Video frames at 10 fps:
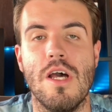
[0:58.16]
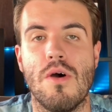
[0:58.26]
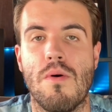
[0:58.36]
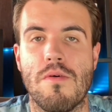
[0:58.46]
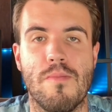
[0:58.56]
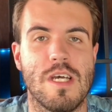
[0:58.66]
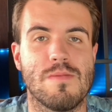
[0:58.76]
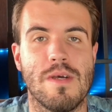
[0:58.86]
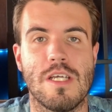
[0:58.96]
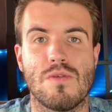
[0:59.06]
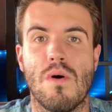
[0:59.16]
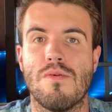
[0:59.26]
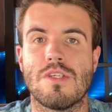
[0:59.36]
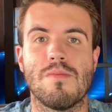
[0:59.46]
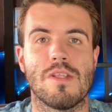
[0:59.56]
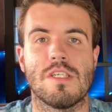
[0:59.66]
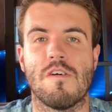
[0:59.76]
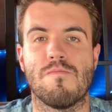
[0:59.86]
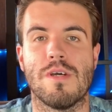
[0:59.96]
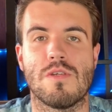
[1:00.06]
What were the best bits? What were some of the
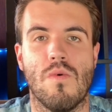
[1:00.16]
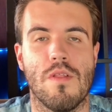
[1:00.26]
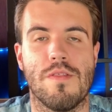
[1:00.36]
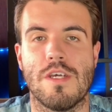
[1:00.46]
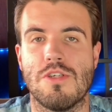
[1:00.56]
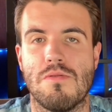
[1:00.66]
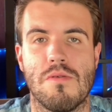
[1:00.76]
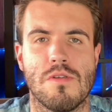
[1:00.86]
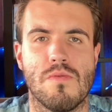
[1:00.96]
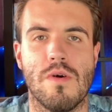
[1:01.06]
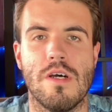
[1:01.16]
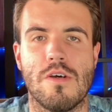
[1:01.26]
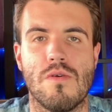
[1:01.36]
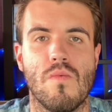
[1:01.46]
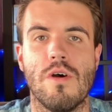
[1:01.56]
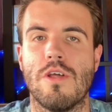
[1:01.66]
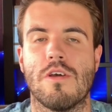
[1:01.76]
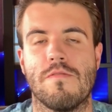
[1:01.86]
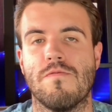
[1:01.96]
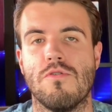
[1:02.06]
tough bits? What things you're going to work on? What are you
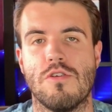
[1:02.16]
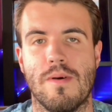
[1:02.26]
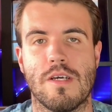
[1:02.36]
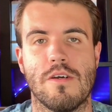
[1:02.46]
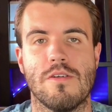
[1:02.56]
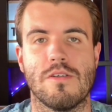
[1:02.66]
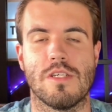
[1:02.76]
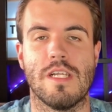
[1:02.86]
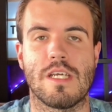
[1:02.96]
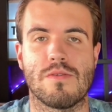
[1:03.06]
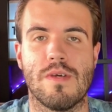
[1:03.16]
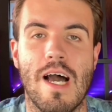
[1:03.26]
looking forward to about going on to next week?